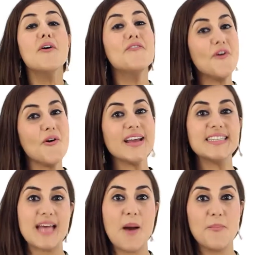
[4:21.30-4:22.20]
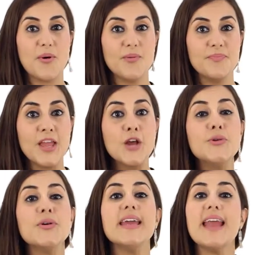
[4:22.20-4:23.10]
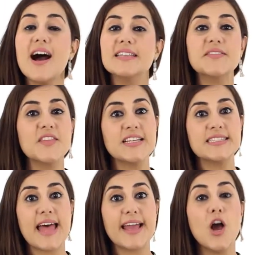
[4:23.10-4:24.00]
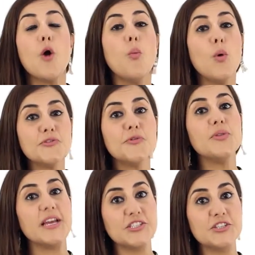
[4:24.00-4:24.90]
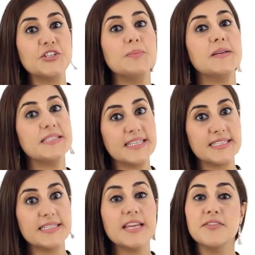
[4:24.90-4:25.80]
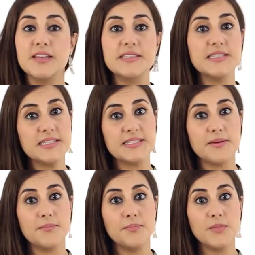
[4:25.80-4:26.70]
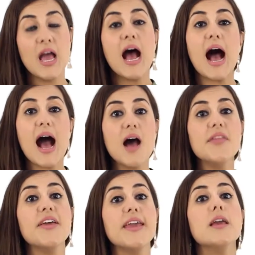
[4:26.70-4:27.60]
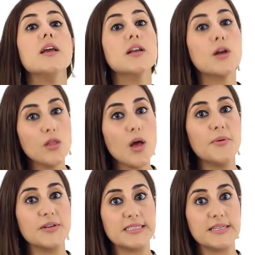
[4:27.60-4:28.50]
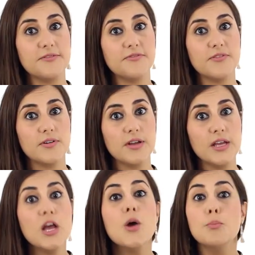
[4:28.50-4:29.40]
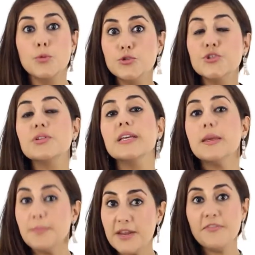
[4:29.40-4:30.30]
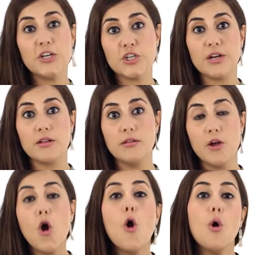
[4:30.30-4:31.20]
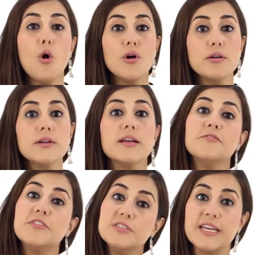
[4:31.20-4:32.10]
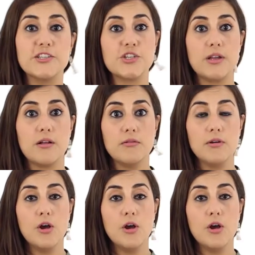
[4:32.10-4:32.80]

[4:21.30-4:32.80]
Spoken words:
For example, you can ask things like, what relationship exists in this system? Are they collaborative, mutually beneficial, or confrontational?